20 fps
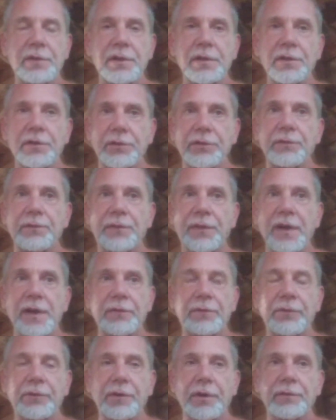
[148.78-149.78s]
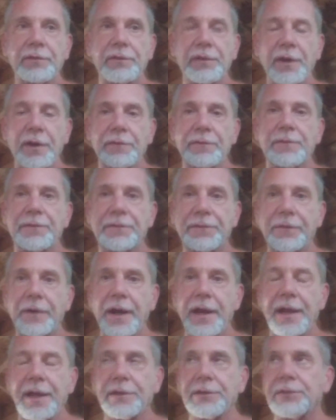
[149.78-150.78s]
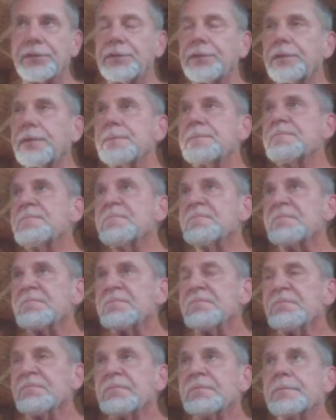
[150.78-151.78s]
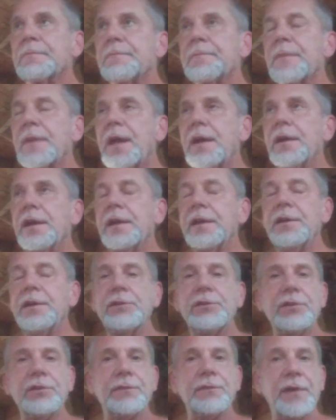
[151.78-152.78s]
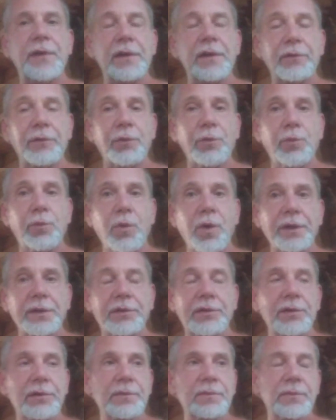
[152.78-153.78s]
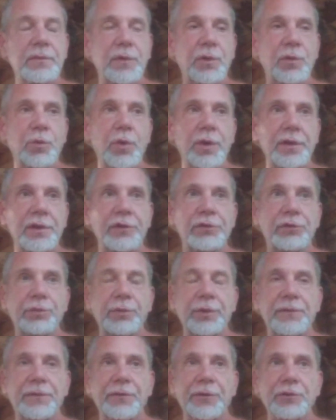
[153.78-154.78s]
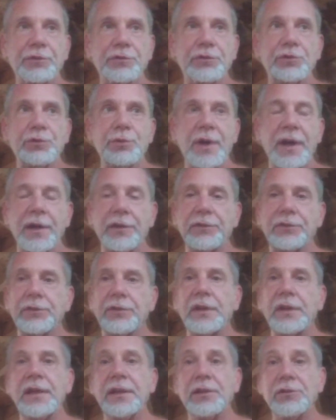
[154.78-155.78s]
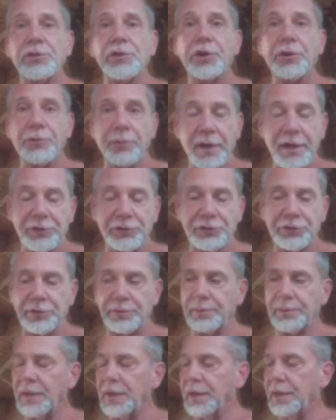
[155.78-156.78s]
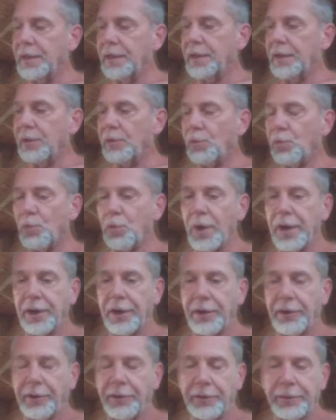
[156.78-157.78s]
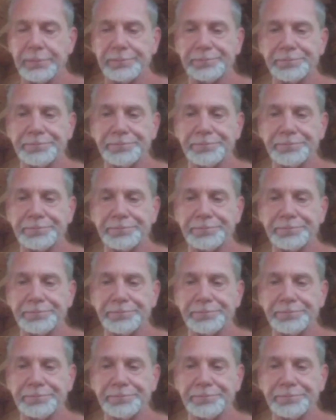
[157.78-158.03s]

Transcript: is in favor of France. He's in favor of what is referred to as integration, where